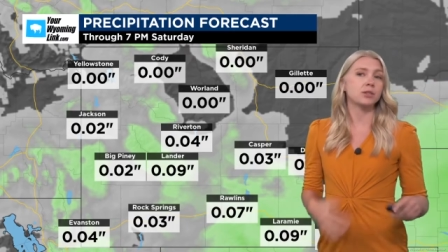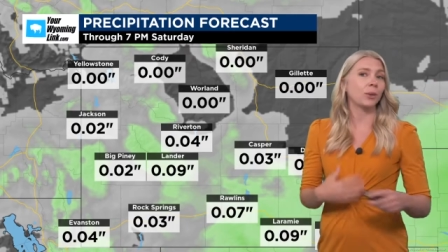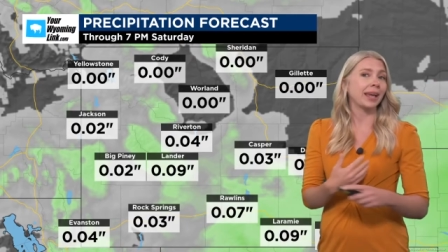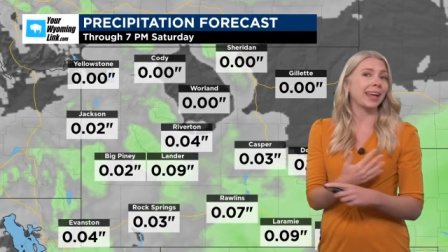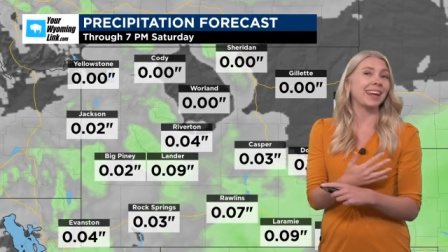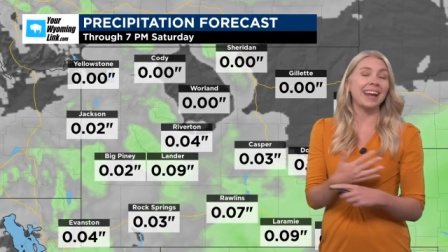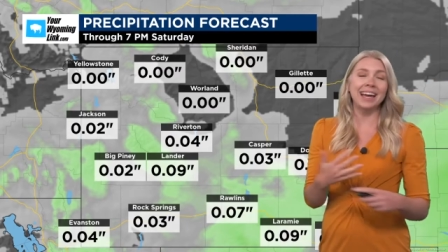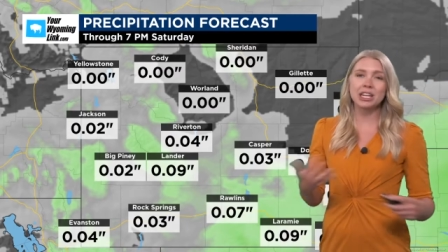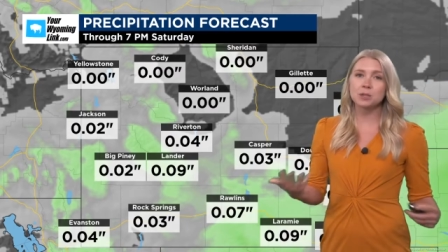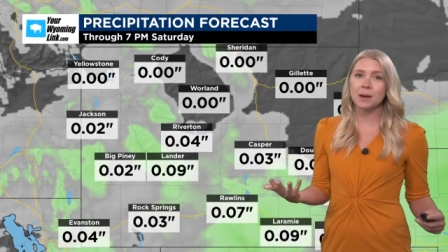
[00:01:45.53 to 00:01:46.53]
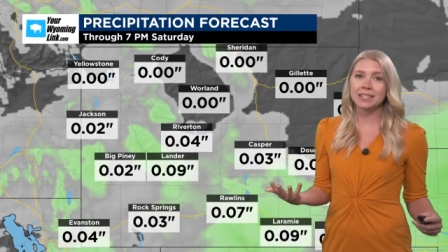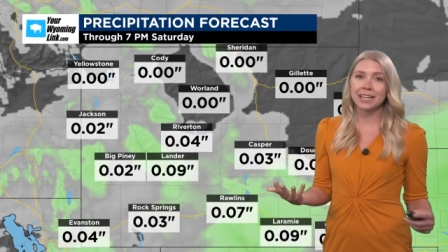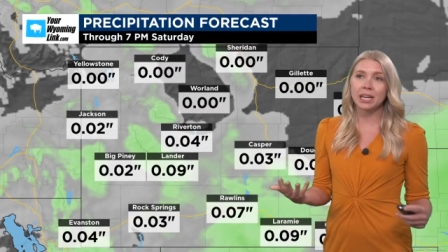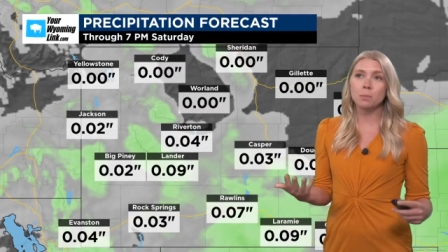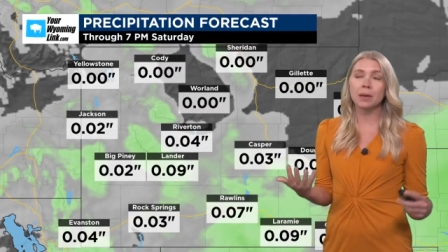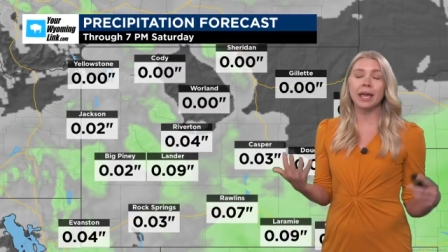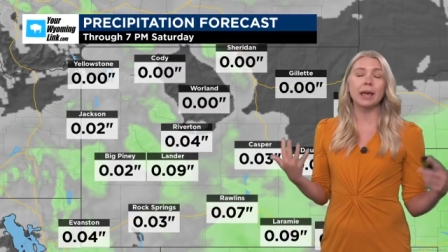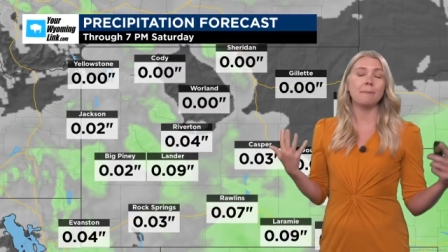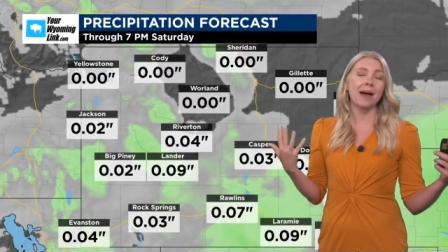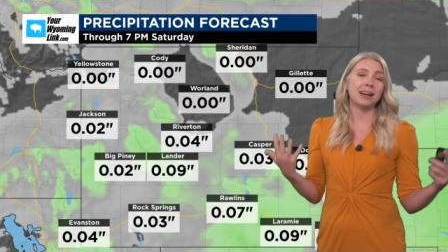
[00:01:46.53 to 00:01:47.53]
So again, not expecting any big
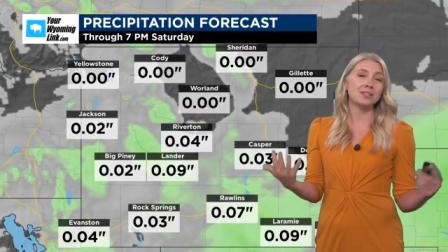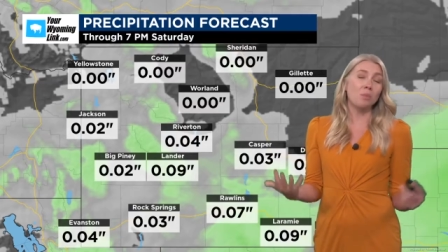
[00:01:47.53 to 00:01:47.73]
impacts.